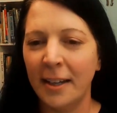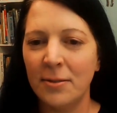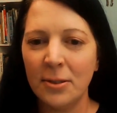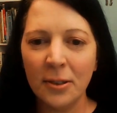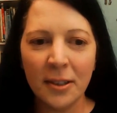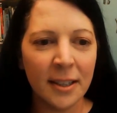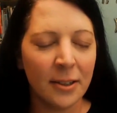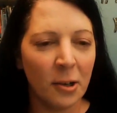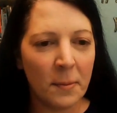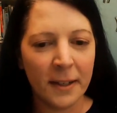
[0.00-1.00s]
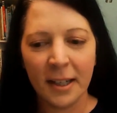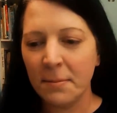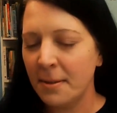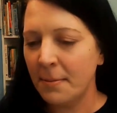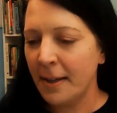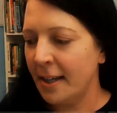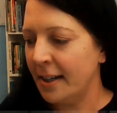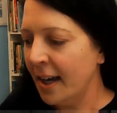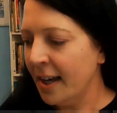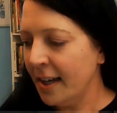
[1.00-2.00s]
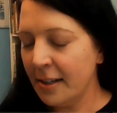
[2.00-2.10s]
life story and they're opening up to me and